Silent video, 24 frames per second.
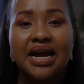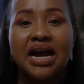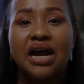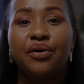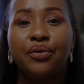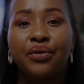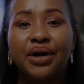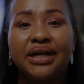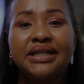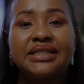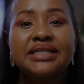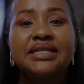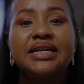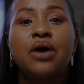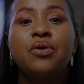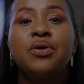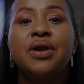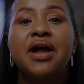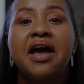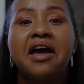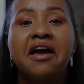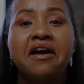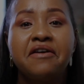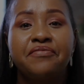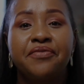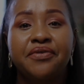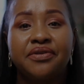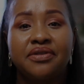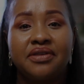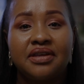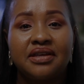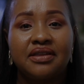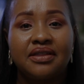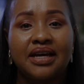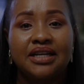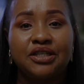Write down
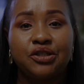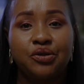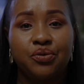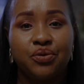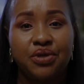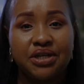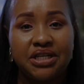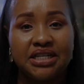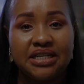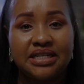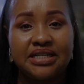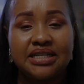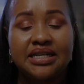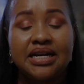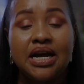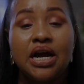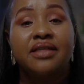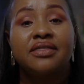everything that you need.